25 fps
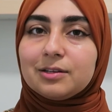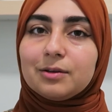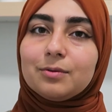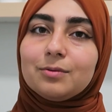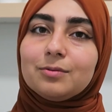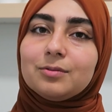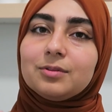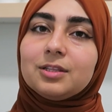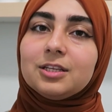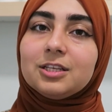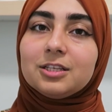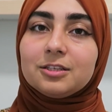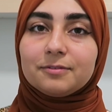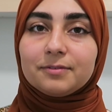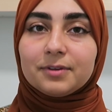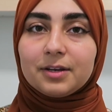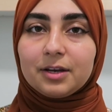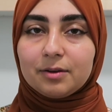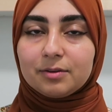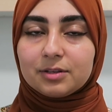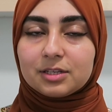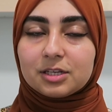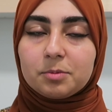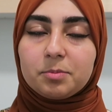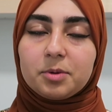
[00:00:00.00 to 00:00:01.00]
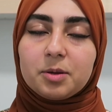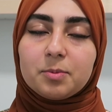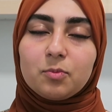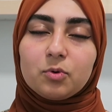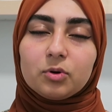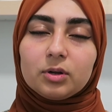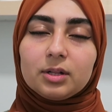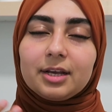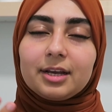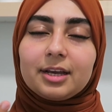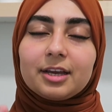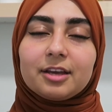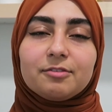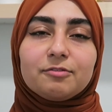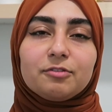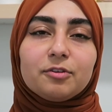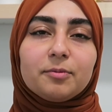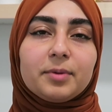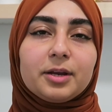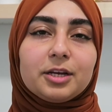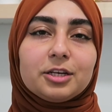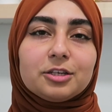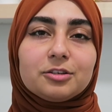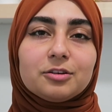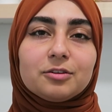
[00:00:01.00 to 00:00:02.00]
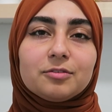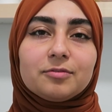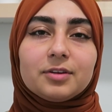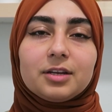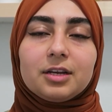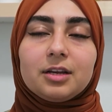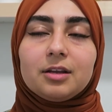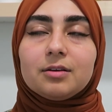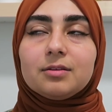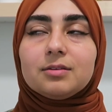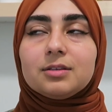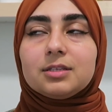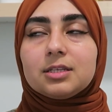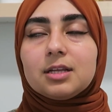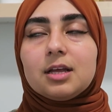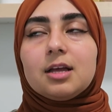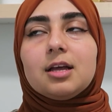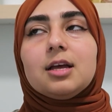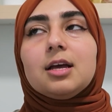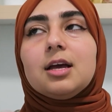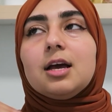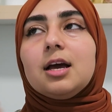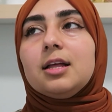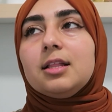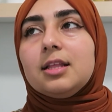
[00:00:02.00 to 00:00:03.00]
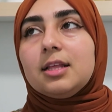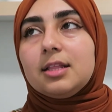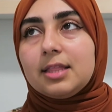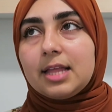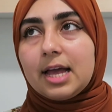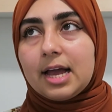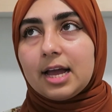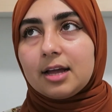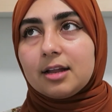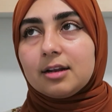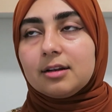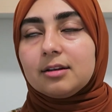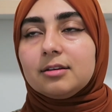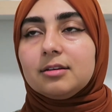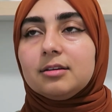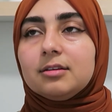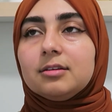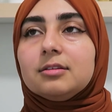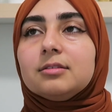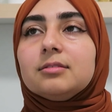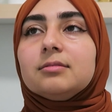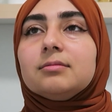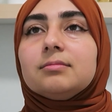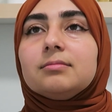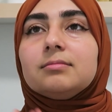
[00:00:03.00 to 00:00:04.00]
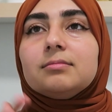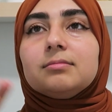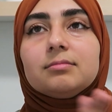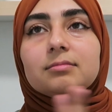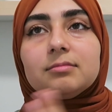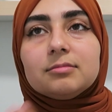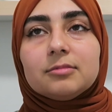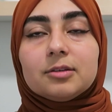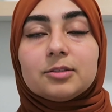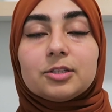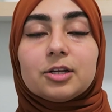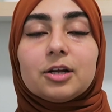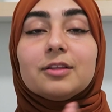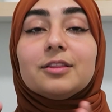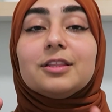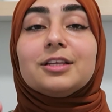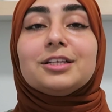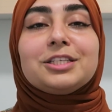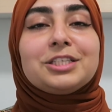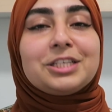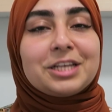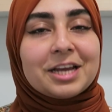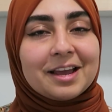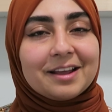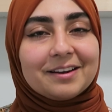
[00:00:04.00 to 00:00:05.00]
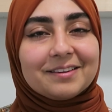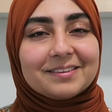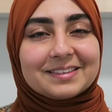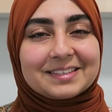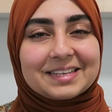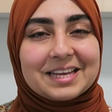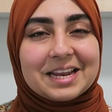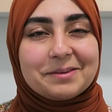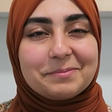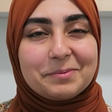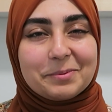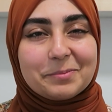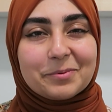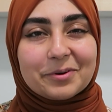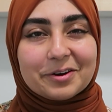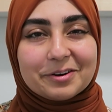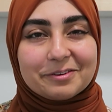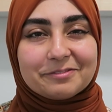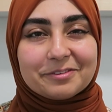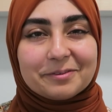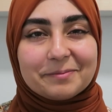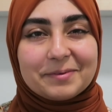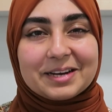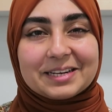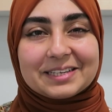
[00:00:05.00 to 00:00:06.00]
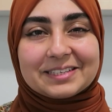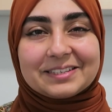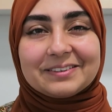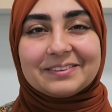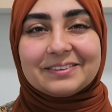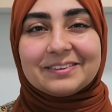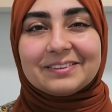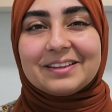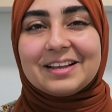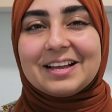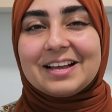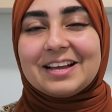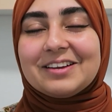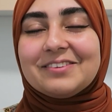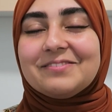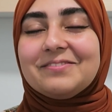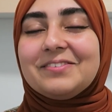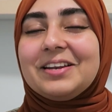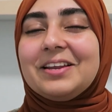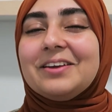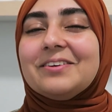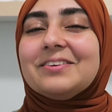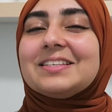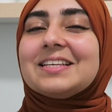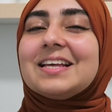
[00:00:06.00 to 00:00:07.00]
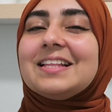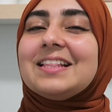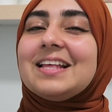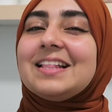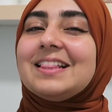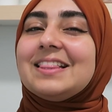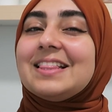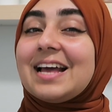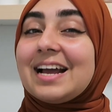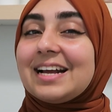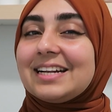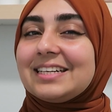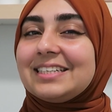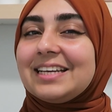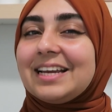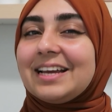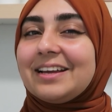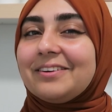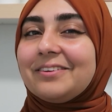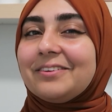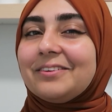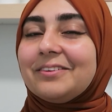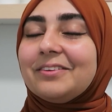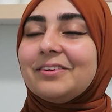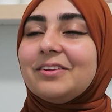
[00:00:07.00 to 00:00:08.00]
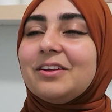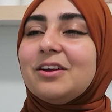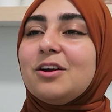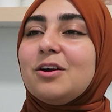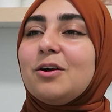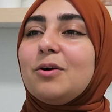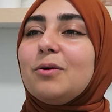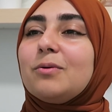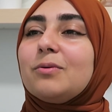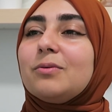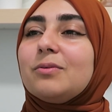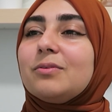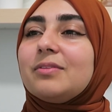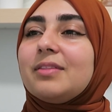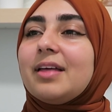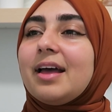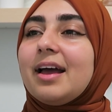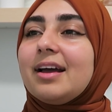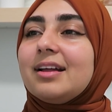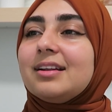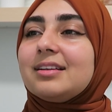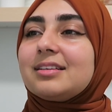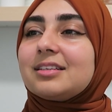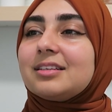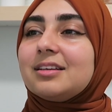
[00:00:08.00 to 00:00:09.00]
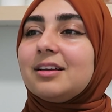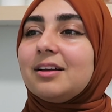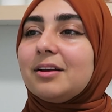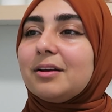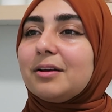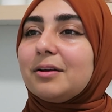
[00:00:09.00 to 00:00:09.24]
So this video is going to be more like informational videos, and then this channel is going to be more informational videos, and then that channel or that